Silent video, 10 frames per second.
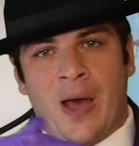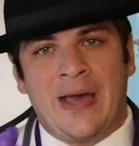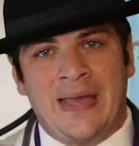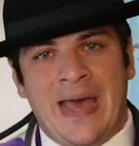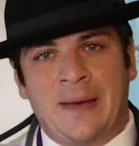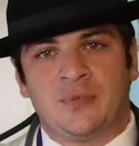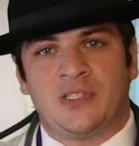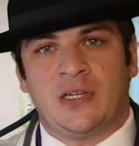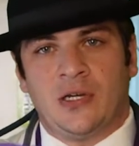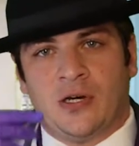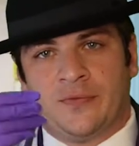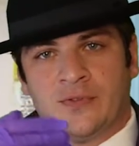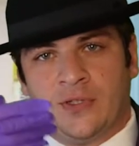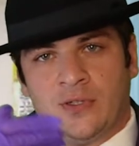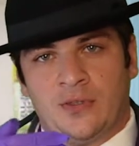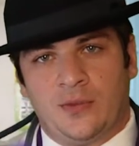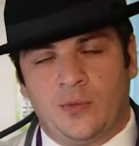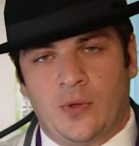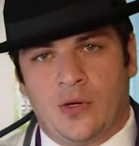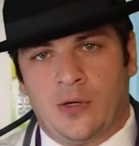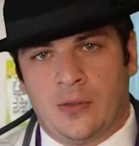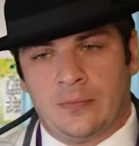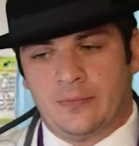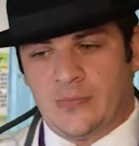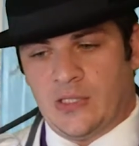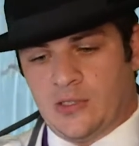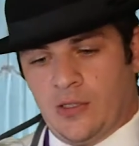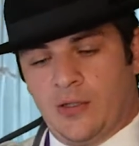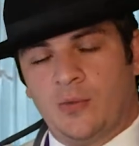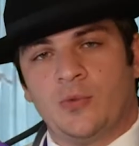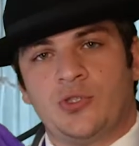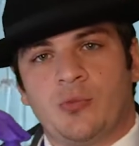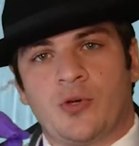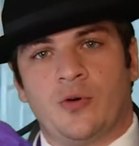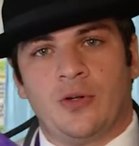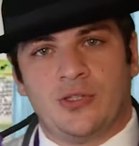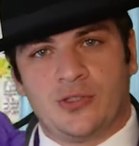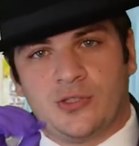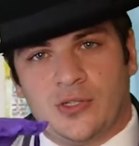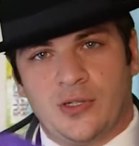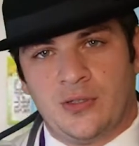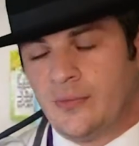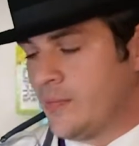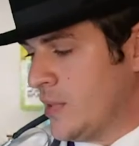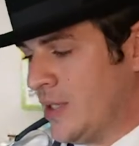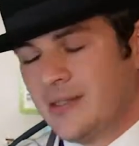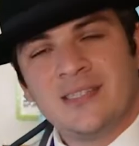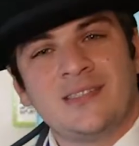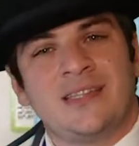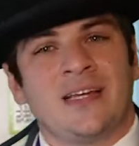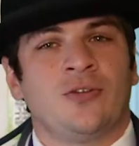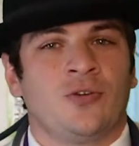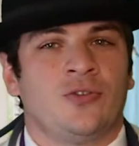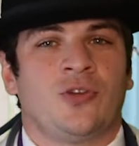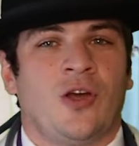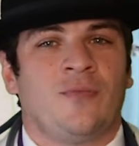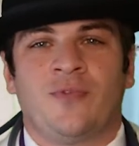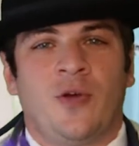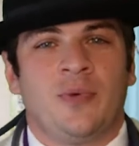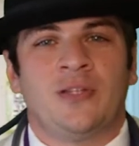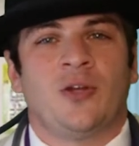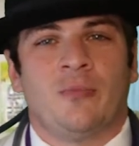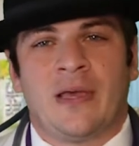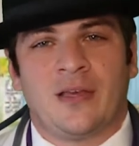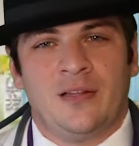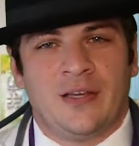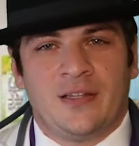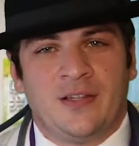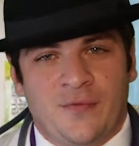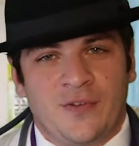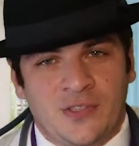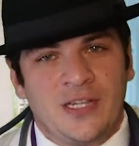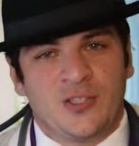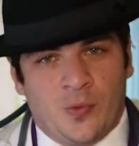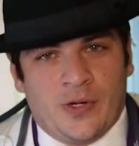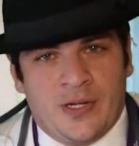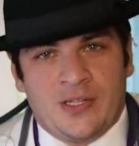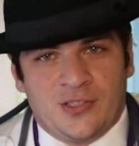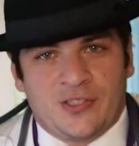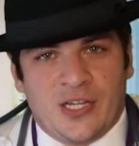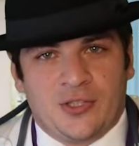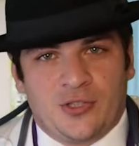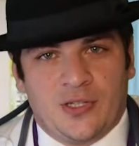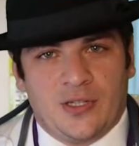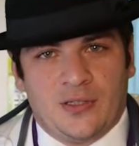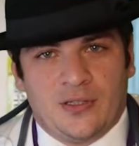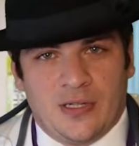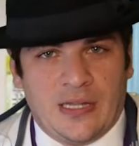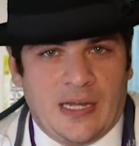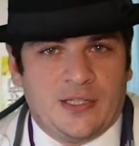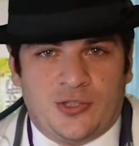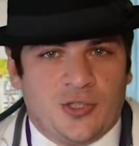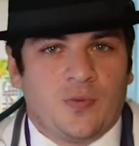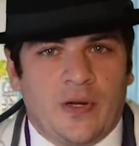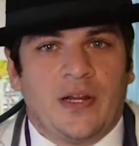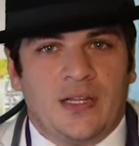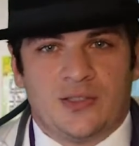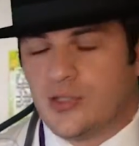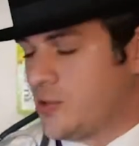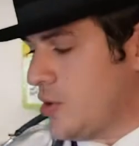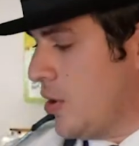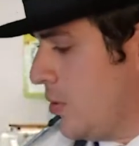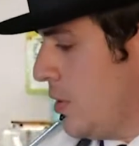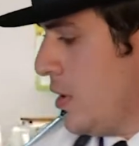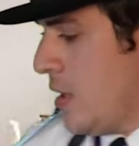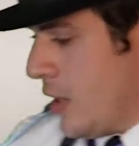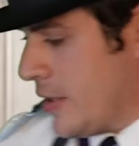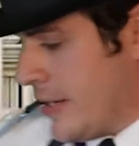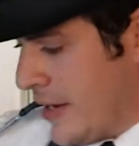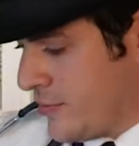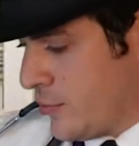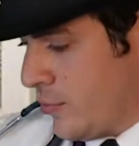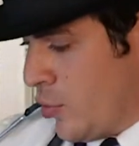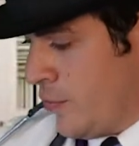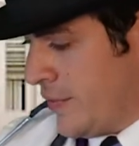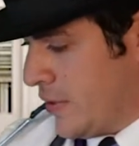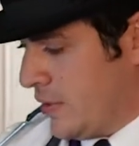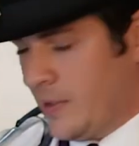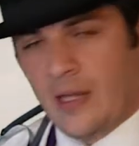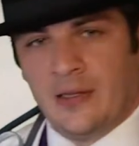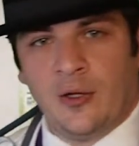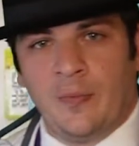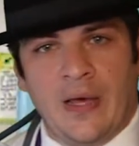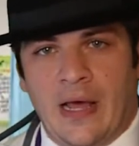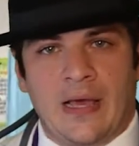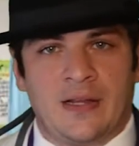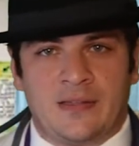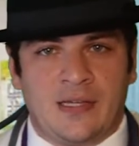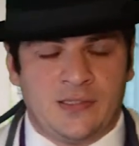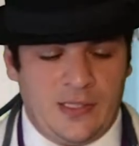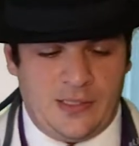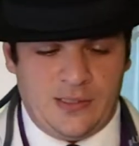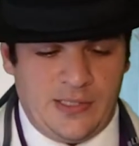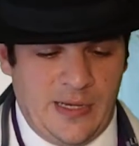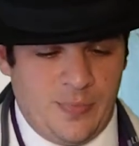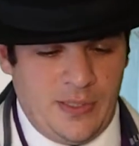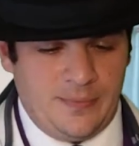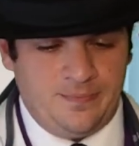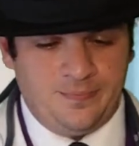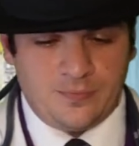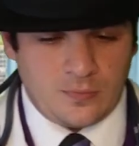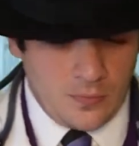of a biopsy of the, there's a, what you would call it, it's just a, there's a technical term for it, but it don't make a licking difference. It is what it is, essentially, and that is just what it is. So, I'm going to have to remove it a little bit. I got to test it and sample it.